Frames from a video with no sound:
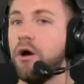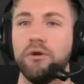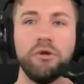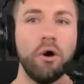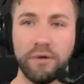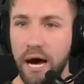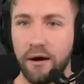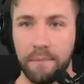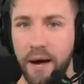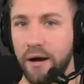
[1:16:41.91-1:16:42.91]
No doubt
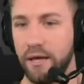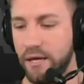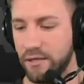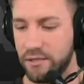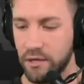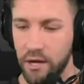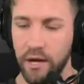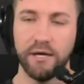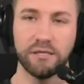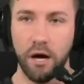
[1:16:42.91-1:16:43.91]
about it. His
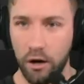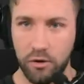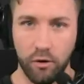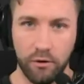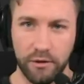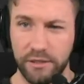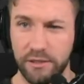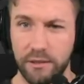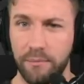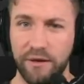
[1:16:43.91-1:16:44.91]
his uncle, or at
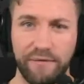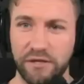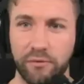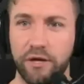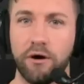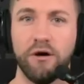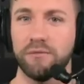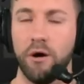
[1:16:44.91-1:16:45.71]
least I believe that's what he calls him,